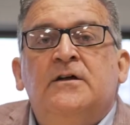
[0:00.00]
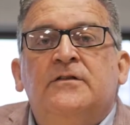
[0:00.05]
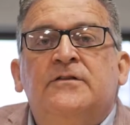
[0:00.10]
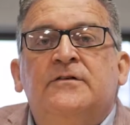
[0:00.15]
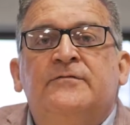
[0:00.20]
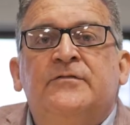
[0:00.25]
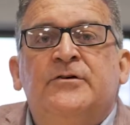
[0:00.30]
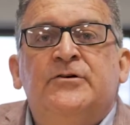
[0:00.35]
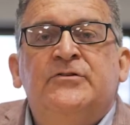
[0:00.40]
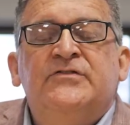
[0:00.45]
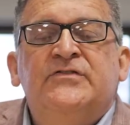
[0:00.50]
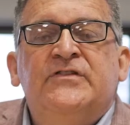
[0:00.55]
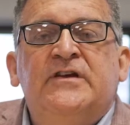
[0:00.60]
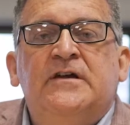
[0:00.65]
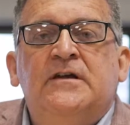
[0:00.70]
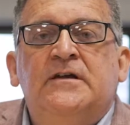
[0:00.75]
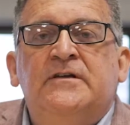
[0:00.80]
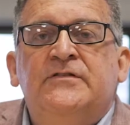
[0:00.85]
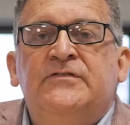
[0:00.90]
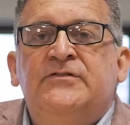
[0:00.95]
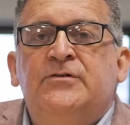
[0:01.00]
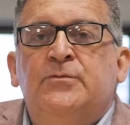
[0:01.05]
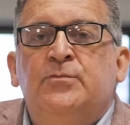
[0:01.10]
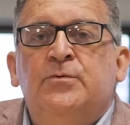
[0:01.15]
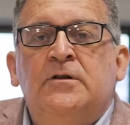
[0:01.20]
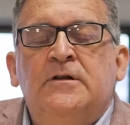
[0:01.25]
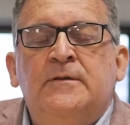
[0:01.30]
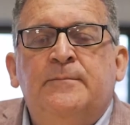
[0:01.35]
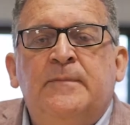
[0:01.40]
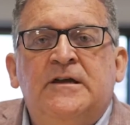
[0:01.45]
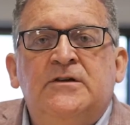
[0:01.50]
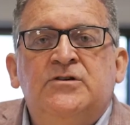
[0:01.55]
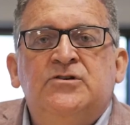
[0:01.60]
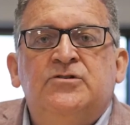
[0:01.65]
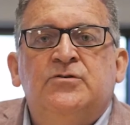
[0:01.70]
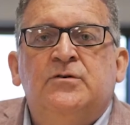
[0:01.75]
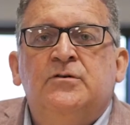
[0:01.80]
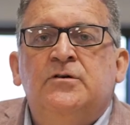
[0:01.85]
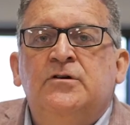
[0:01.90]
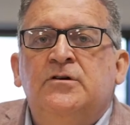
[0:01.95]
the first thing is to really make
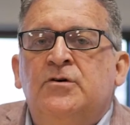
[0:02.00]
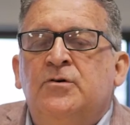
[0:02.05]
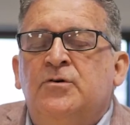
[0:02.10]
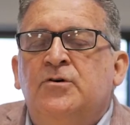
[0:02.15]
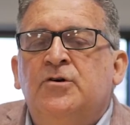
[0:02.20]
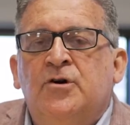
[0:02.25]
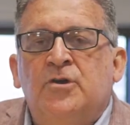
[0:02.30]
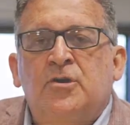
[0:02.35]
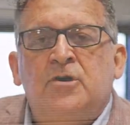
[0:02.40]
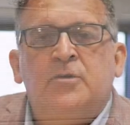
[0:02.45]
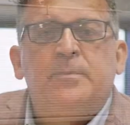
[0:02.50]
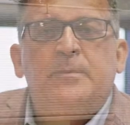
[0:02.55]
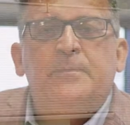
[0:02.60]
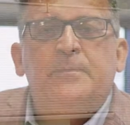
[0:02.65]
sure your curb